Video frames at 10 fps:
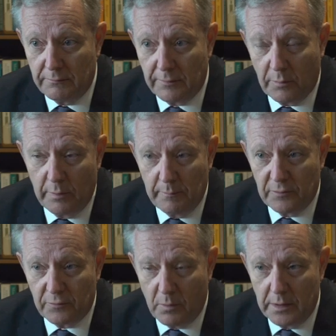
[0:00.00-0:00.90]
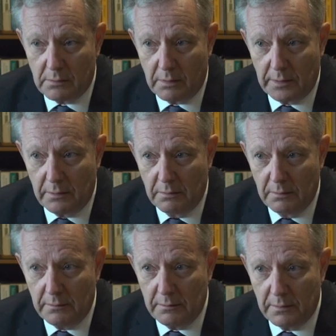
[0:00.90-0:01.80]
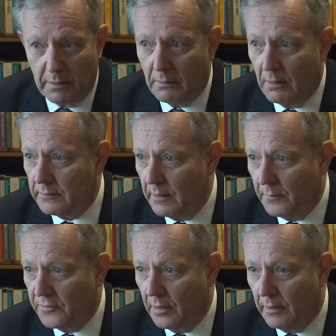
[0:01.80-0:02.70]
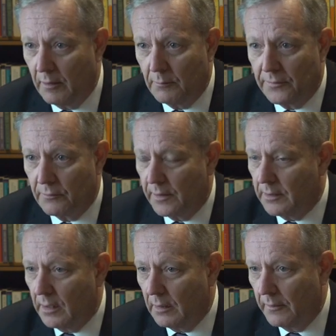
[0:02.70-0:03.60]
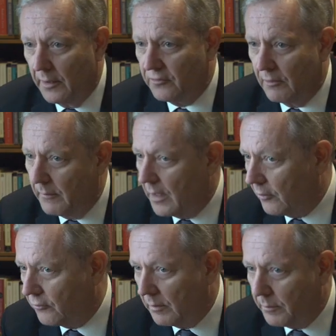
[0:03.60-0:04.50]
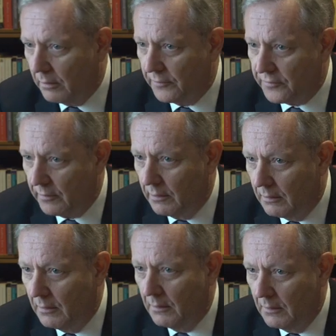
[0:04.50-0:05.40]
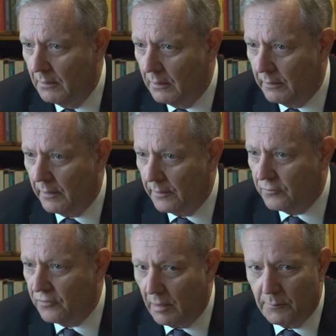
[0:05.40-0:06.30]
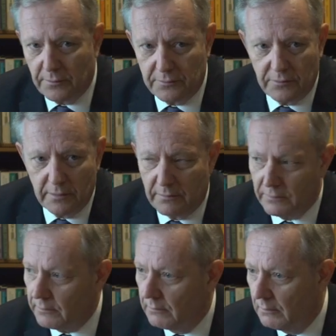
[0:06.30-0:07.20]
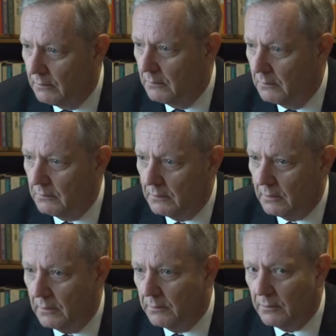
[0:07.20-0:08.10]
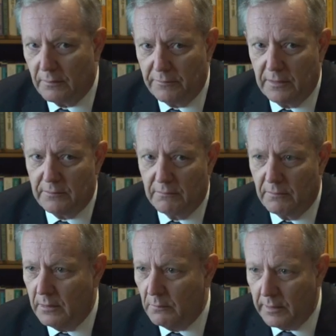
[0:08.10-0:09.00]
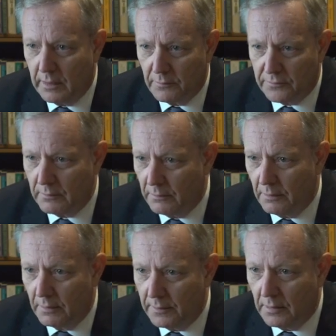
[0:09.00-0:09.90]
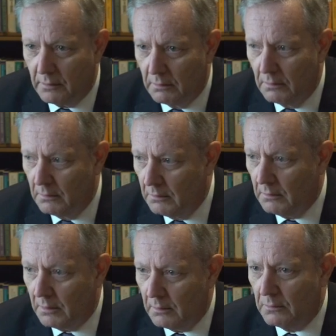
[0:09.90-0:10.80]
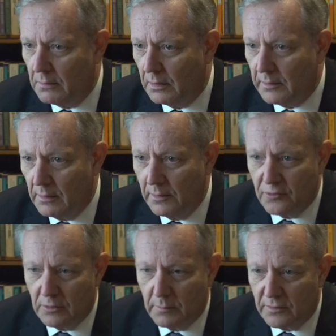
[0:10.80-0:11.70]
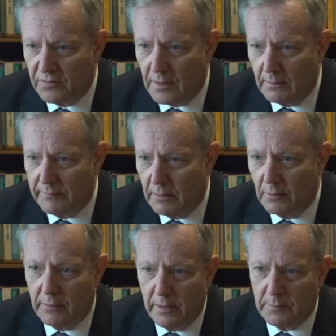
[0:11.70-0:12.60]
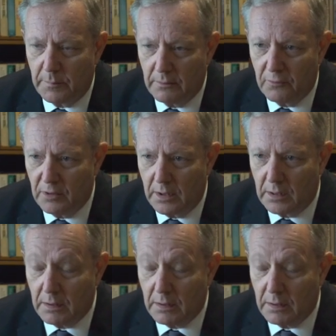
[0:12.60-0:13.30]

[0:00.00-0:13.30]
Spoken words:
for the Women's Weekly. You know, like that was going to help with the recalibration of monetary policy. And those jumpers, Jesus. You know, who thought the festive knitwear was a good idea? I look like the illegitimate son of Al Grasby and Jenny